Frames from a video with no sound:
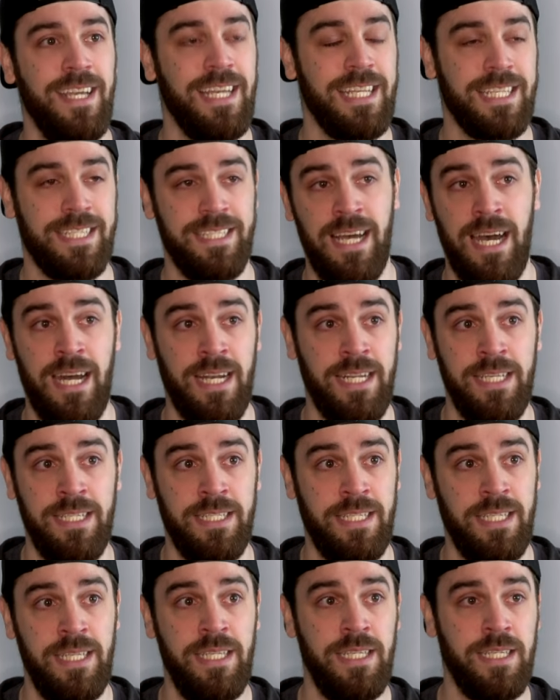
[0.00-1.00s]
It's not
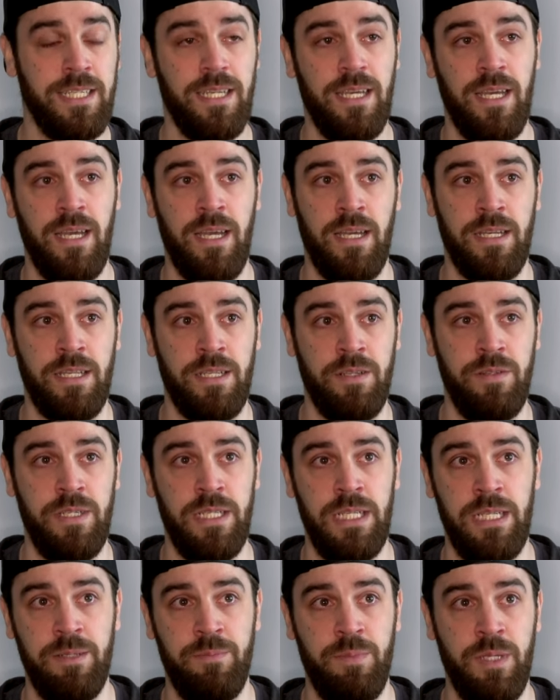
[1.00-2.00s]
easy. You
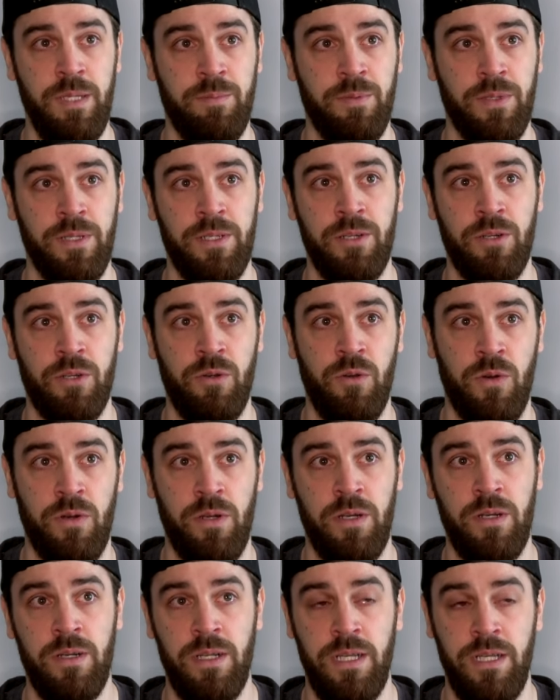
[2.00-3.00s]
need people in your
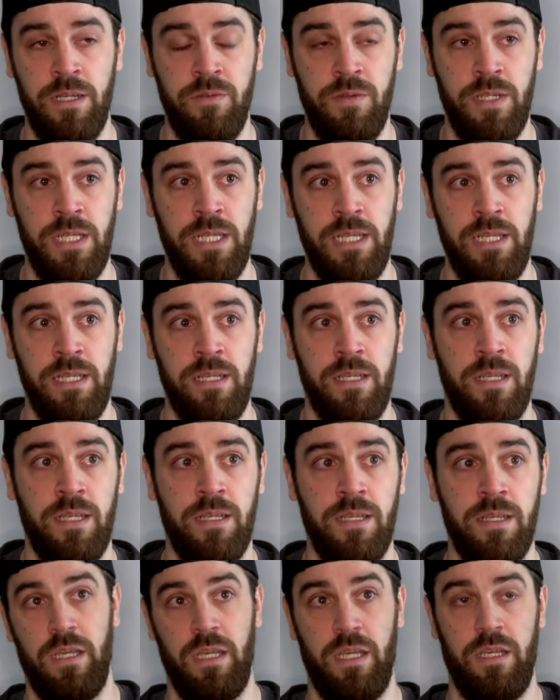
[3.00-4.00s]
corner, and you need,
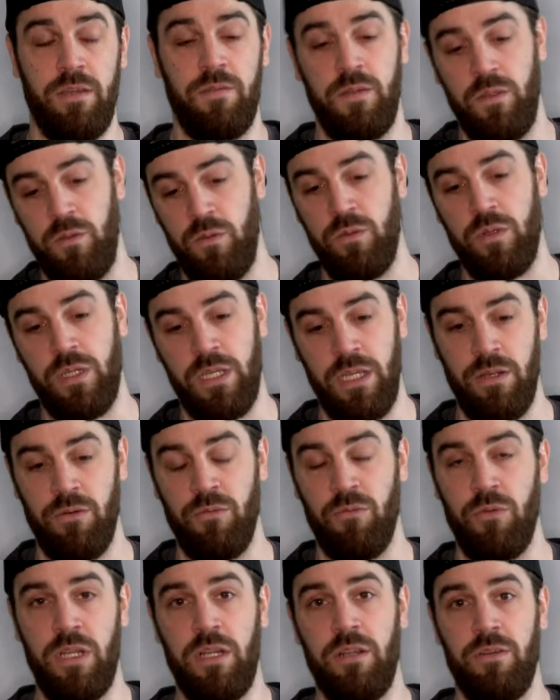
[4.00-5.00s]
if you get
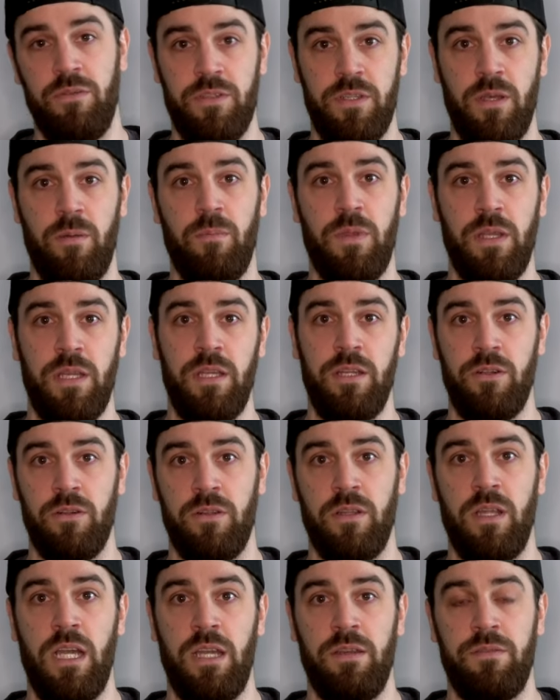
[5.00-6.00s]
rid of something in
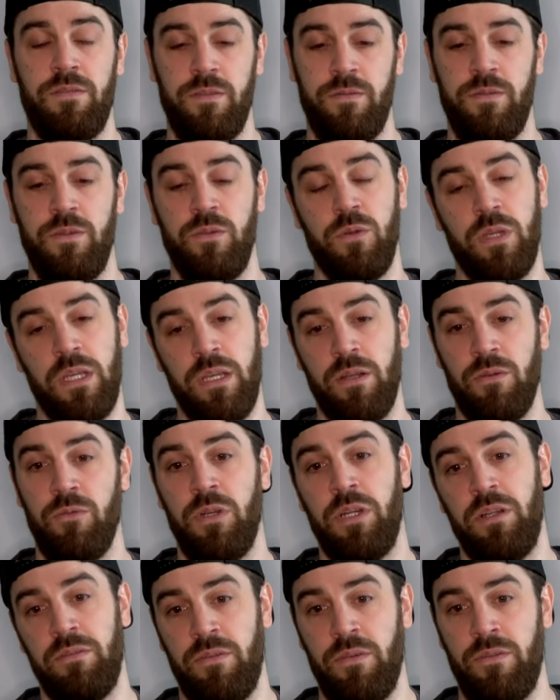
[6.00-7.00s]
your life, if you get
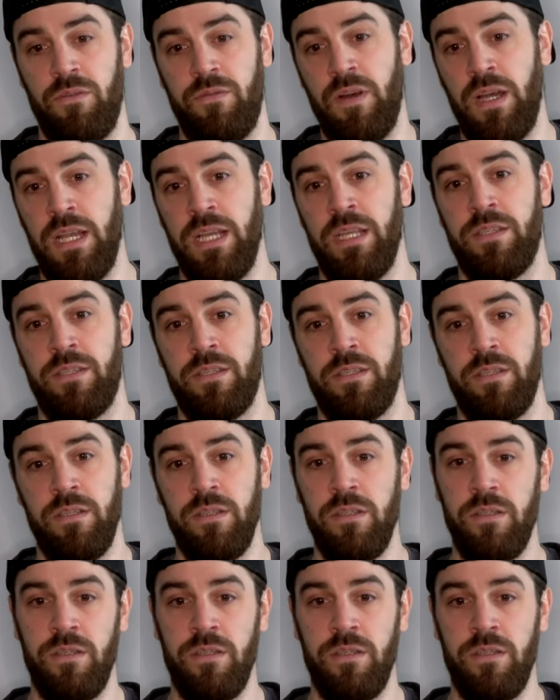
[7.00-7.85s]
rid of a vice,